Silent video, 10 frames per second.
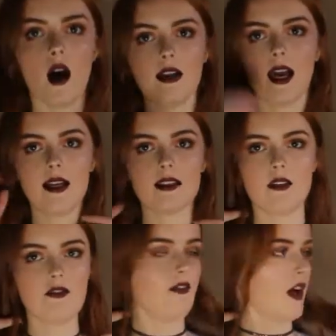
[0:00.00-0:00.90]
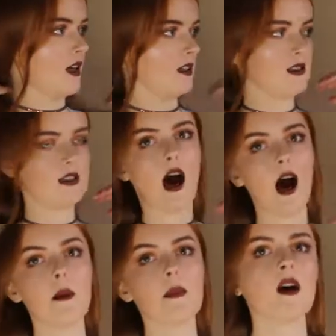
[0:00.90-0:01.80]
Okay, so first
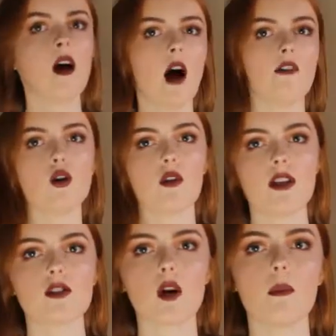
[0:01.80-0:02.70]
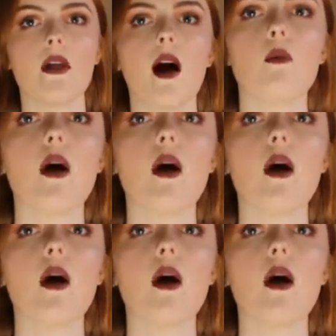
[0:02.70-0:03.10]
up, I've got this top that I'm